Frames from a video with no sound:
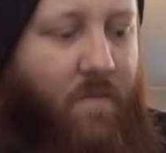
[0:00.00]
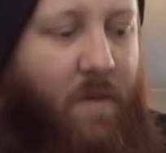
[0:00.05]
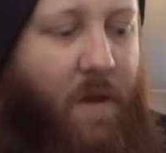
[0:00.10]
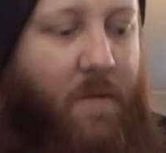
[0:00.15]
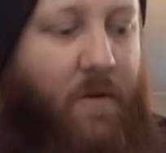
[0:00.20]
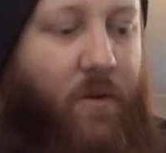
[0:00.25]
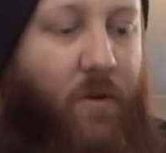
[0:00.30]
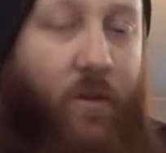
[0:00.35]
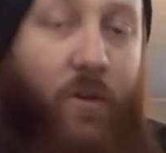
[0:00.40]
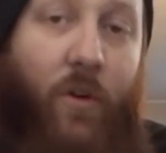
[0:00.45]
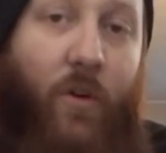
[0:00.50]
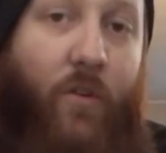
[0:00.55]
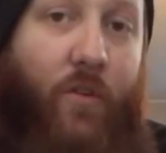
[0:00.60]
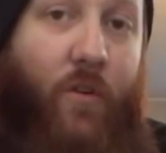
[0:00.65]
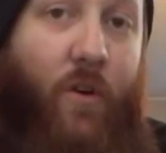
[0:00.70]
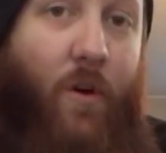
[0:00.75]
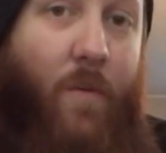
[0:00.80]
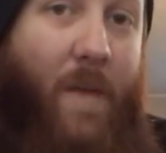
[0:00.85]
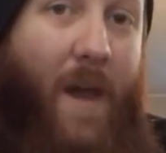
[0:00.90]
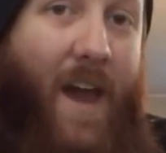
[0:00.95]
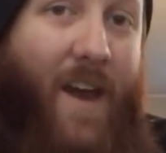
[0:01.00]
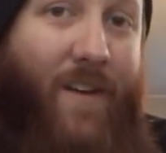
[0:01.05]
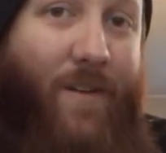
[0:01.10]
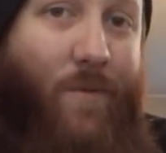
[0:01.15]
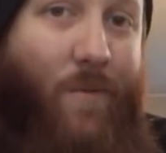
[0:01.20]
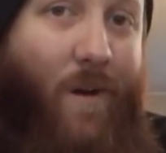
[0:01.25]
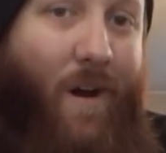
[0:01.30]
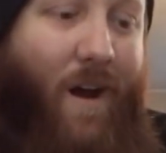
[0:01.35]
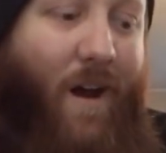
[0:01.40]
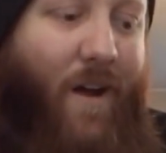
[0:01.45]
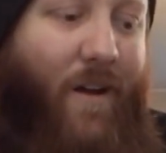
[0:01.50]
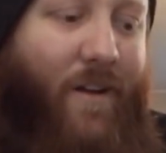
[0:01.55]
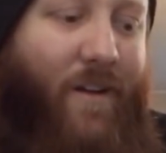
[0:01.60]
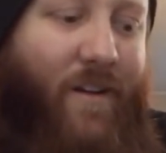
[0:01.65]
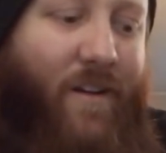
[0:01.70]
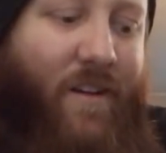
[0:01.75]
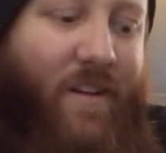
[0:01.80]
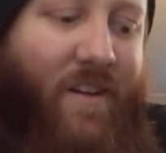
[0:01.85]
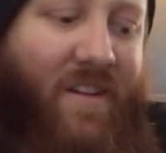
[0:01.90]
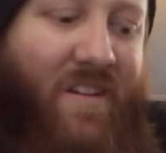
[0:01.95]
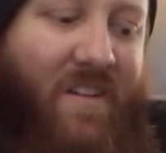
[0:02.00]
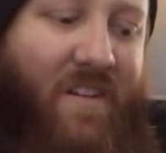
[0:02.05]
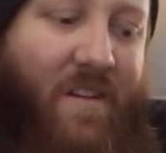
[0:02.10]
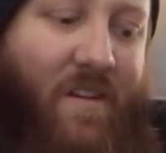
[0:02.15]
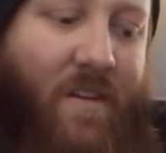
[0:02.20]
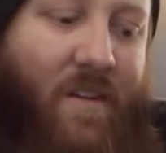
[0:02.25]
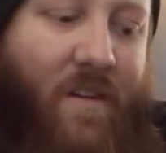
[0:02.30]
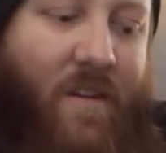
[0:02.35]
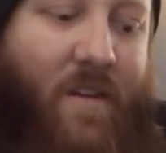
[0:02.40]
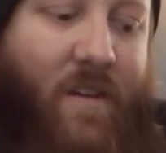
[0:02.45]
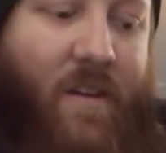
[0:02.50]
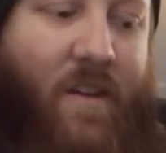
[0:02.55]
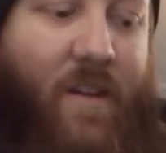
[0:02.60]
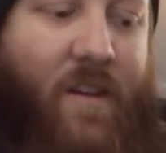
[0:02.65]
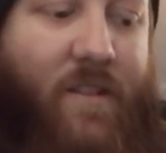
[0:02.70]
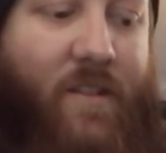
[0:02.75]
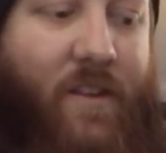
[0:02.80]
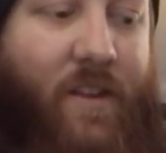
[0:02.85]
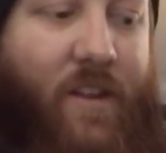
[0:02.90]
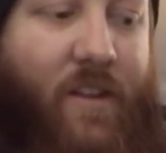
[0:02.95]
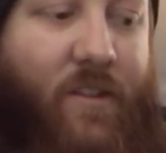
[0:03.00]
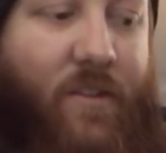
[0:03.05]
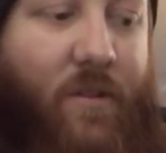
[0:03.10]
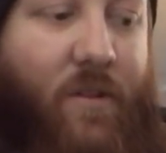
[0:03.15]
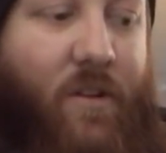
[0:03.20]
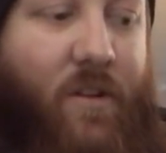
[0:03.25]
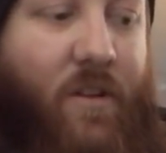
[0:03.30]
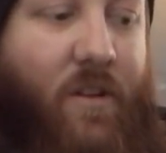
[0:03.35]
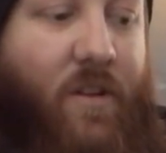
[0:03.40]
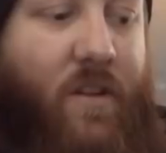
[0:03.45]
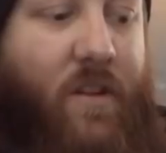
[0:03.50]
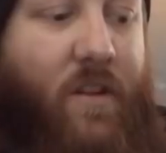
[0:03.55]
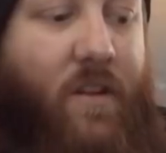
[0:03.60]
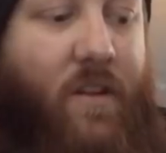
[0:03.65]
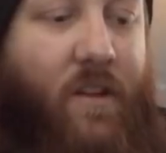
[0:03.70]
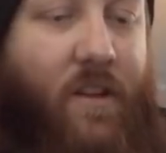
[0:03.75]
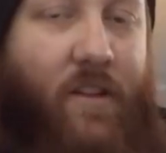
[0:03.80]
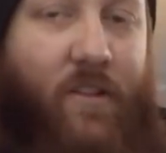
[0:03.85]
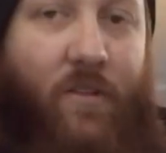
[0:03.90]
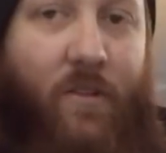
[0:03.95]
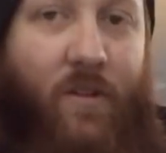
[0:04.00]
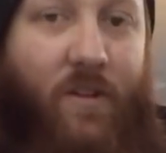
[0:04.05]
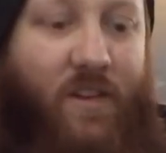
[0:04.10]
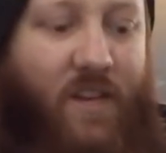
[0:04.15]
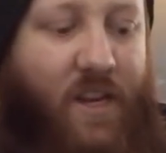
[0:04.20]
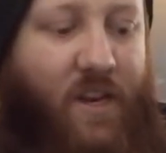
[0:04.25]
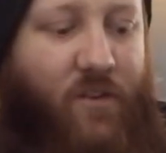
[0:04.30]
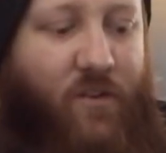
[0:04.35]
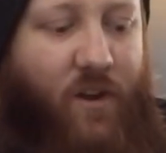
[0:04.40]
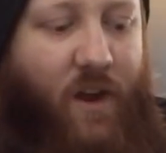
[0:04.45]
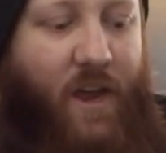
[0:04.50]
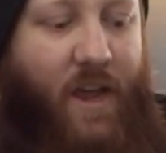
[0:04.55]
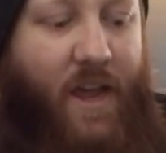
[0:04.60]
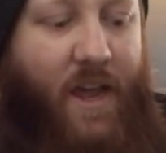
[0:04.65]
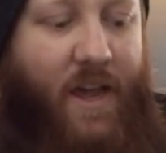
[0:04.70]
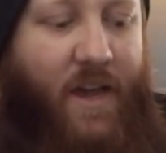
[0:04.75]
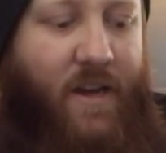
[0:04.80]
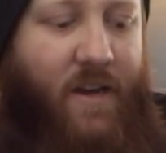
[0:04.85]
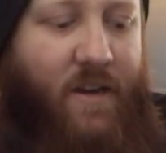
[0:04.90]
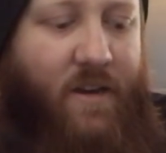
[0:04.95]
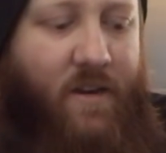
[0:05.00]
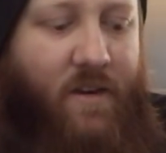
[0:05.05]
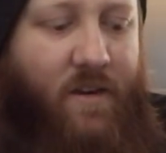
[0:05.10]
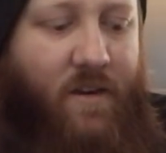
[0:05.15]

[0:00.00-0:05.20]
maybe do a little chromatic walk to get to a D triad,